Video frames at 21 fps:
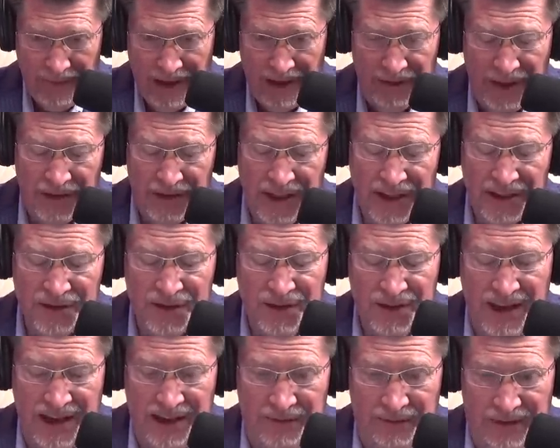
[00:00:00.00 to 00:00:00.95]
the things that
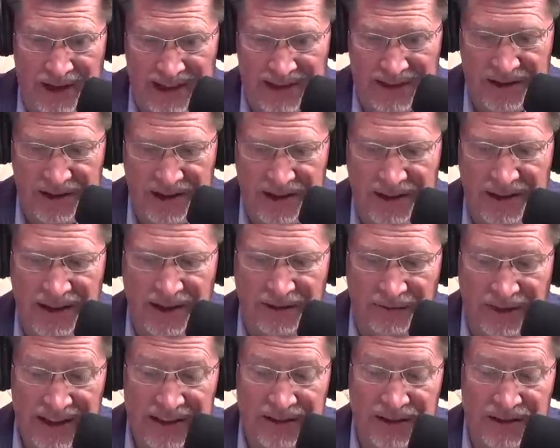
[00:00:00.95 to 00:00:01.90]
they invested in they
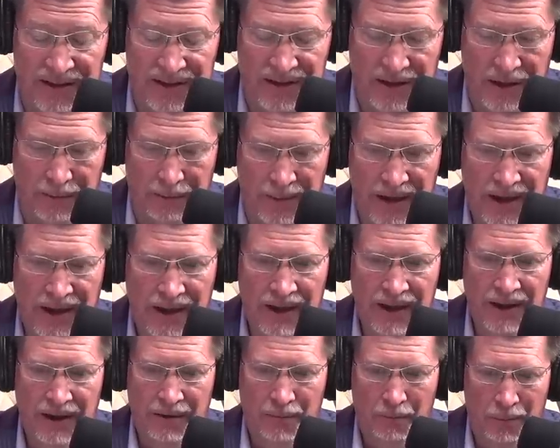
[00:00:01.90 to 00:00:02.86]
invested some
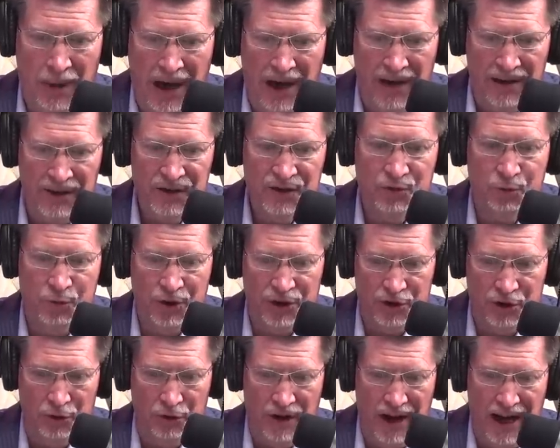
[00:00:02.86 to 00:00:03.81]
bonds
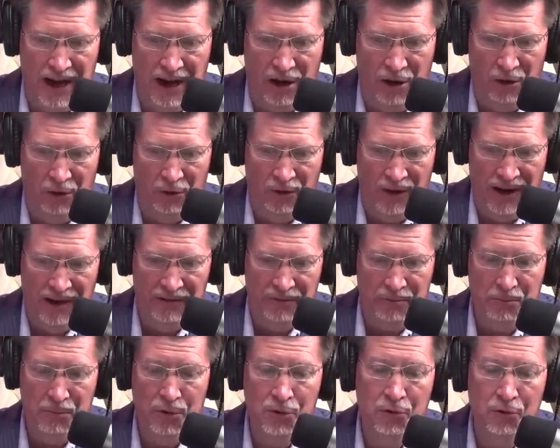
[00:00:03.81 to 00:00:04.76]
which are now have
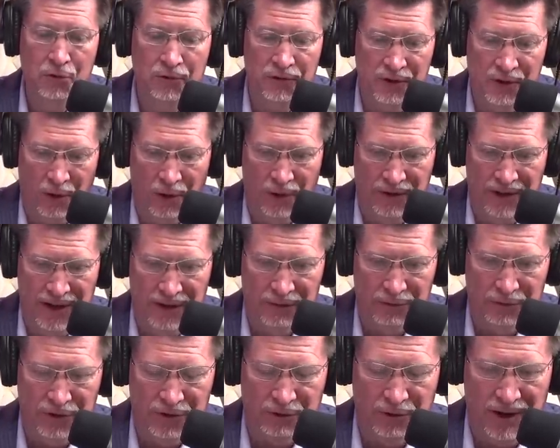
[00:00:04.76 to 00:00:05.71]
moved on the
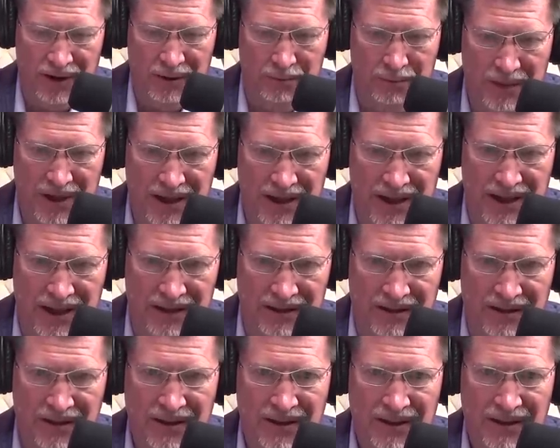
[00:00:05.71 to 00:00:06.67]
interest rate
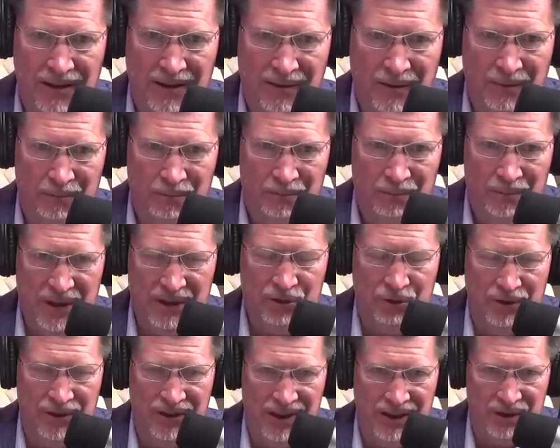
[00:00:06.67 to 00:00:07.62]
meaning
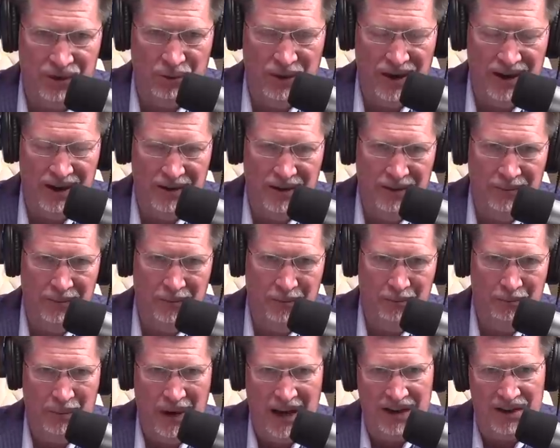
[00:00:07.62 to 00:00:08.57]
picture it this way
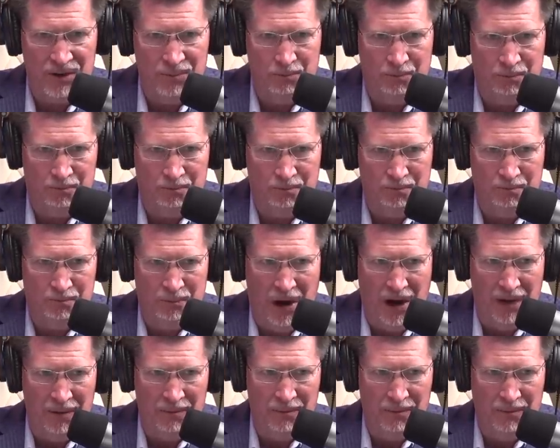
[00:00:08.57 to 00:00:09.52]
banks
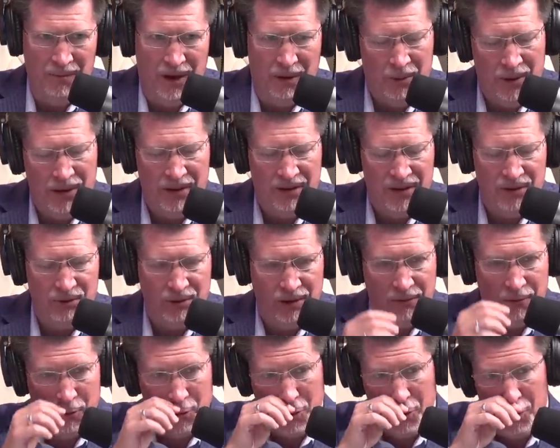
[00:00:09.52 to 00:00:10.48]
bought I'll put it this way
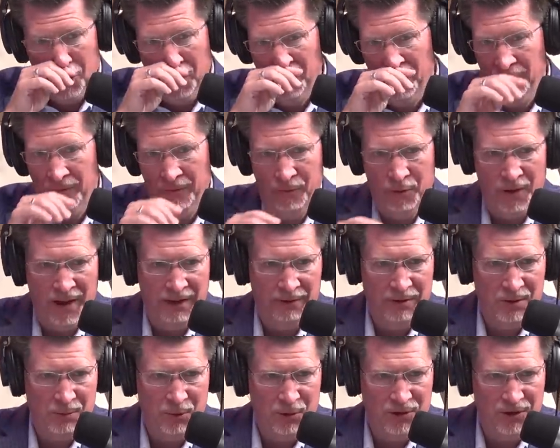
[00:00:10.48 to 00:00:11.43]
for gold, for the
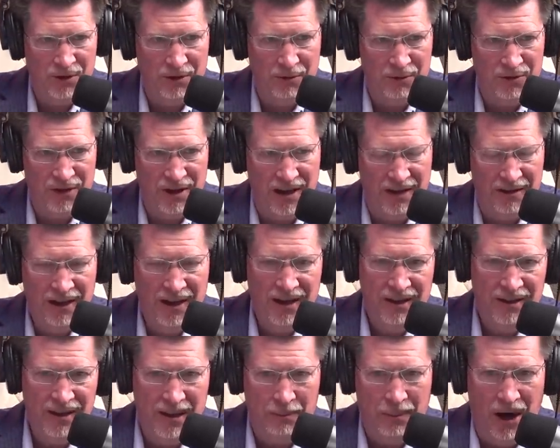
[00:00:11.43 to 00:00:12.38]
average person to understand.
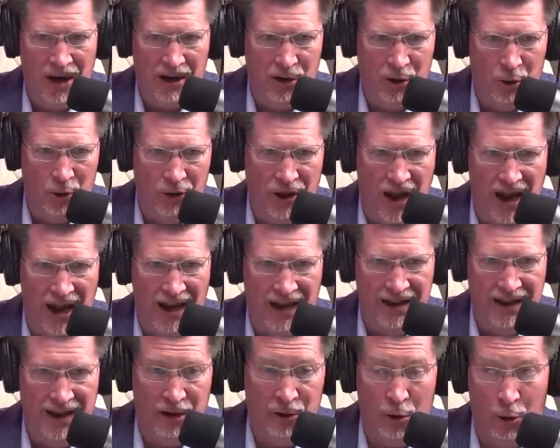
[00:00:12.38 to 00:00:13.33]
They bought gold
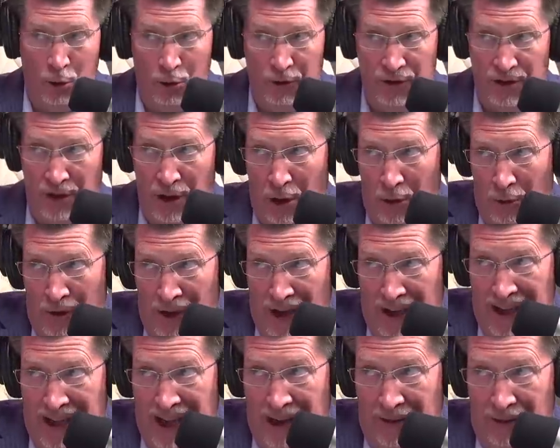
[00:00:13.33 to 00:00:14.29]
high, now gold's low, and
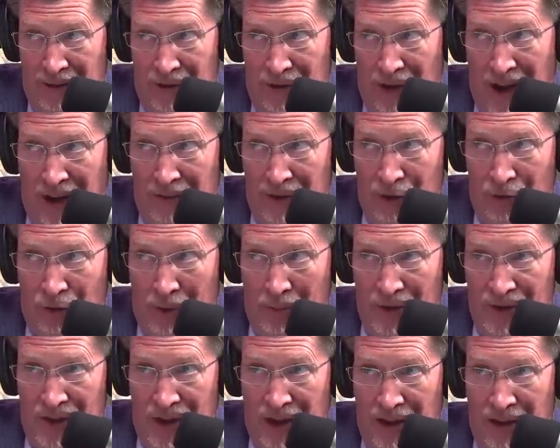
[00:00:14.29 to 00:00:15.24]
they're have, having
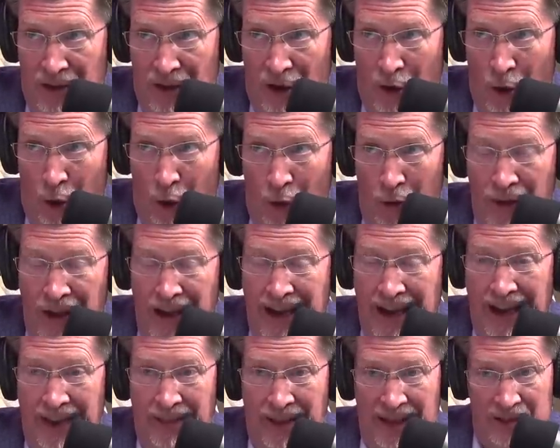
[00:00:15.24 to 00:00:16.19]
trouble selling the gold,
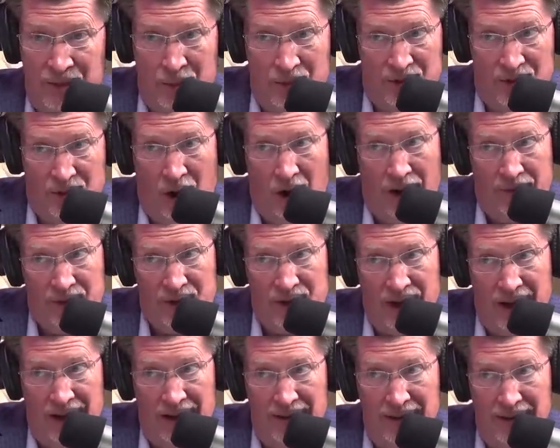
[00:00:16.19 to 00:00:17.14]
and that's supposed to
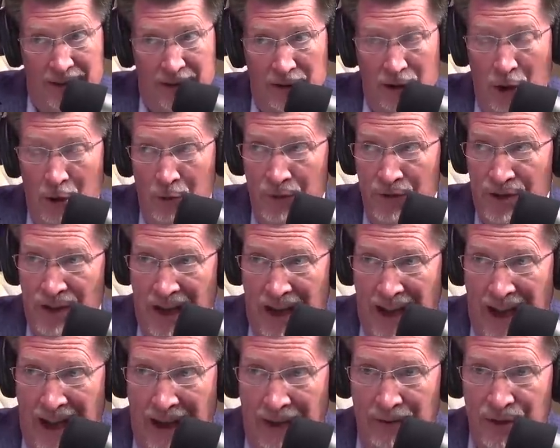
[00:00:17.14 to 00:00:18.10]
offset the loans they
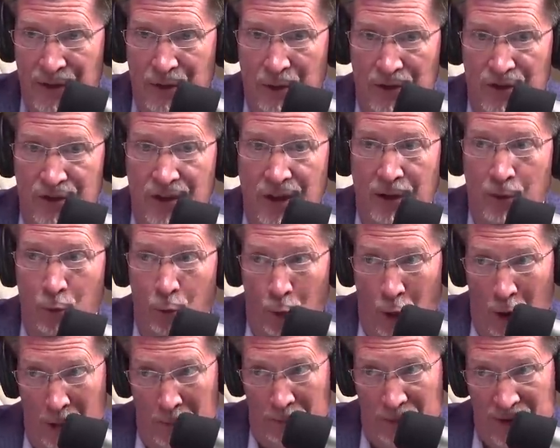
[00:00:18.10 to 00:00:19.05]
have. So it's like,
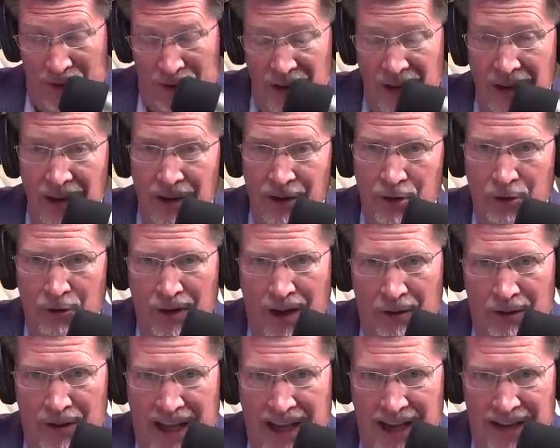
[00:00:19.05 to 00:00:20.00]
whoops, you
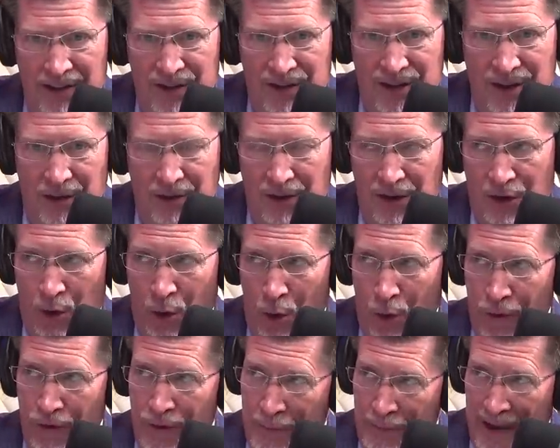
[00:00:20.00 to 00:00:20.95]
now can't sell the
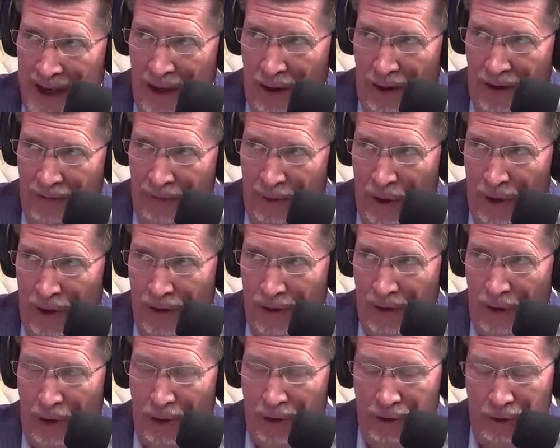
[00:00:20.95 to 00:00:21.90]
gold to pay off all,
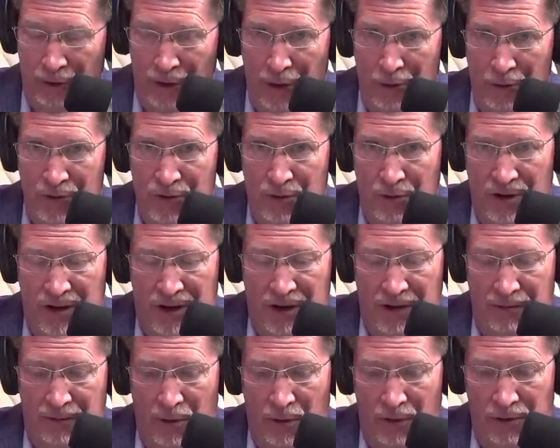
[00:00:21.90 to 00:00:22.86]
all your loans or to
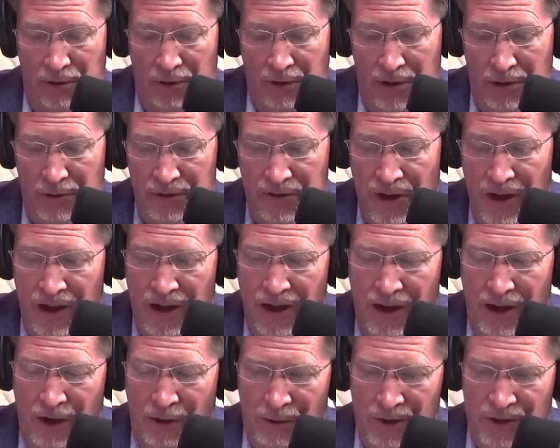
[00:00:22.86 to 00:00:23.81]
cover all your loans.
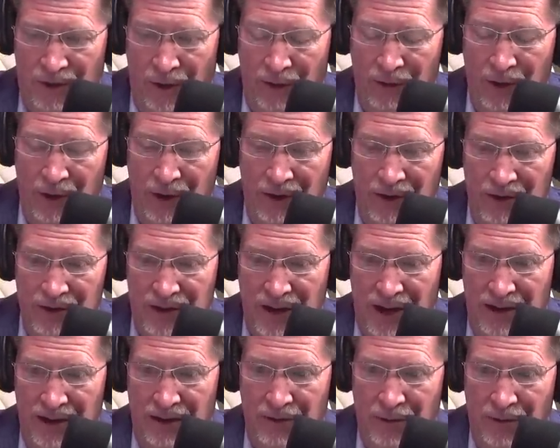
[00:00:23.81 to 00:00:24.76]
What's very, very, there's
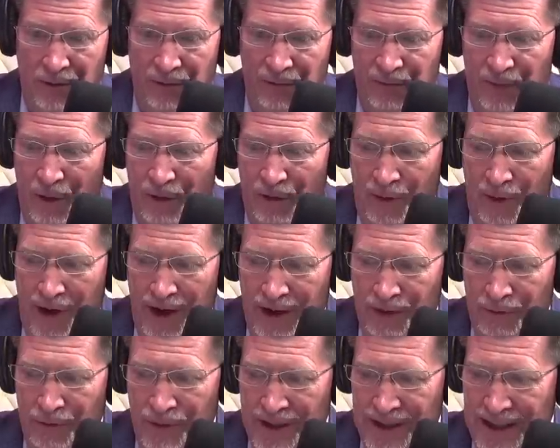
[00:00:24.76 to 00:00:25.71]
another very, very
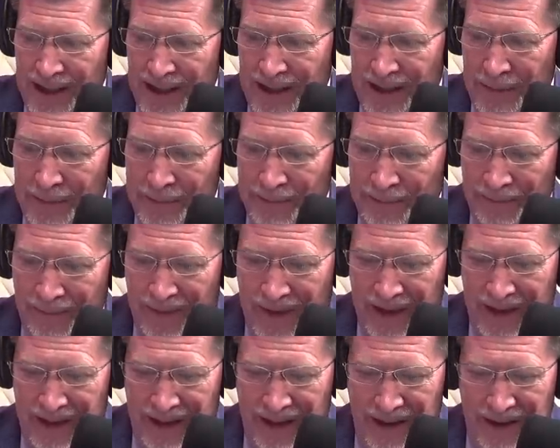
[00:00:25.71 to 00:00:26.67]
interesting
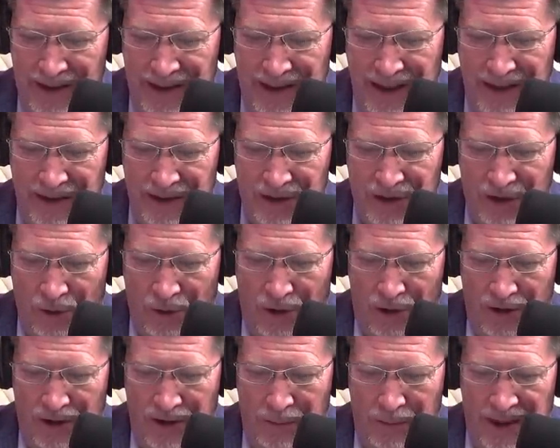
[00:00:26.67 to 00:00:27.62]
thing that's going
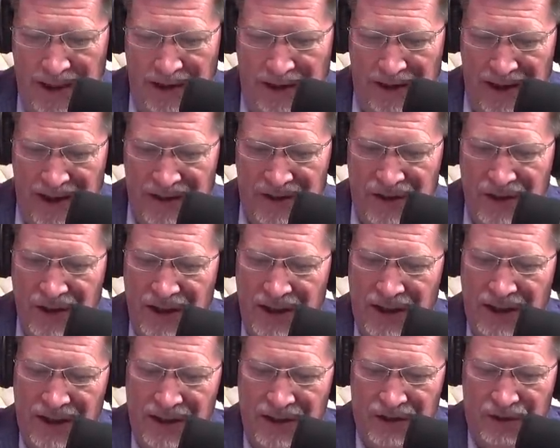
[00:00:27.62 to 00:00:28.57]
on in the middle of this
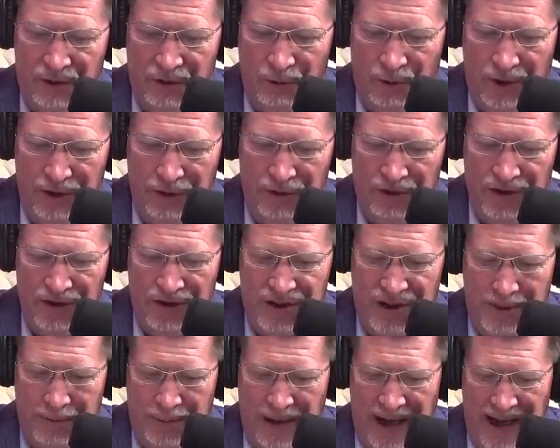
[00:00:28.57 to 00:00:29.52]
is what you just
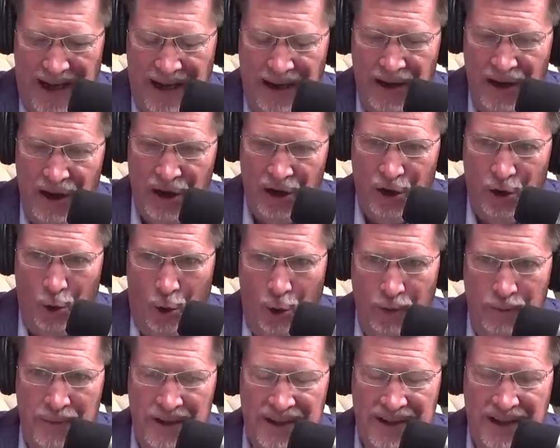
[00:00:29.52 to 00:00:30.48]
said, Pat.
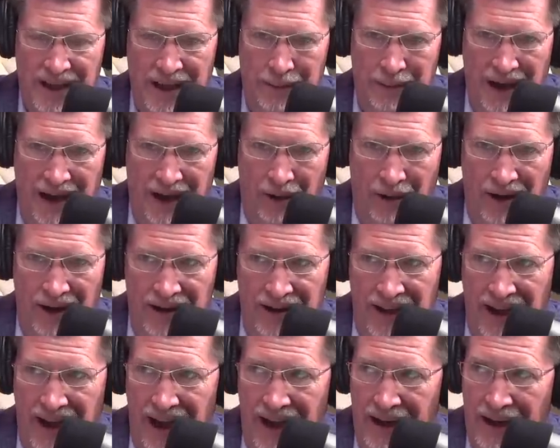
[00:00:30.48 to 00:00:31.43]
Goldman came out and
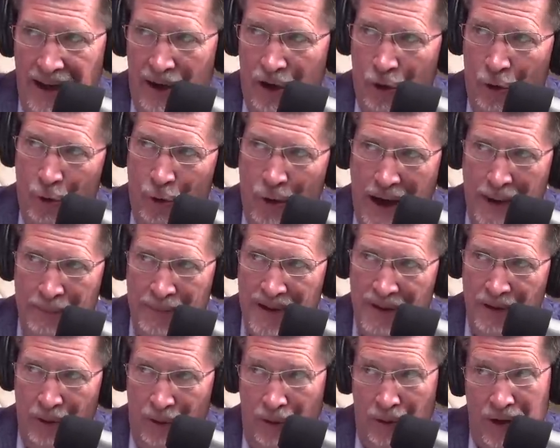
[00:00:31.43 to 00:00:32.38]
they had a
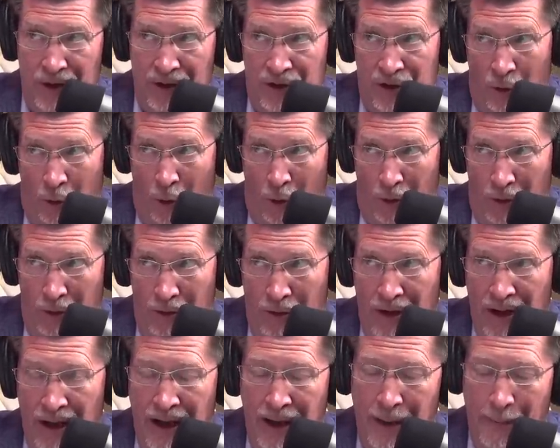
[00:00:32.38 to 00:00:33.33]
crappy earnings quarter,
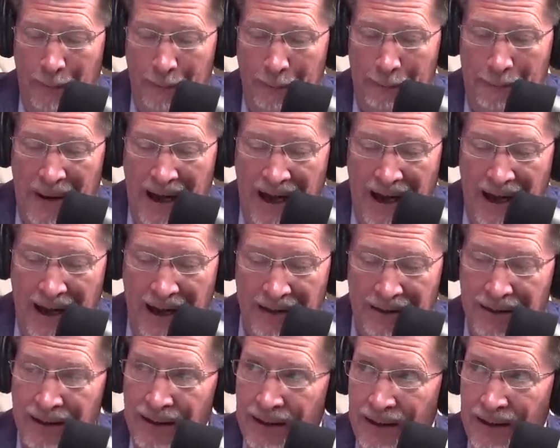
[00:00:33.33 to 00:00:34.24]
but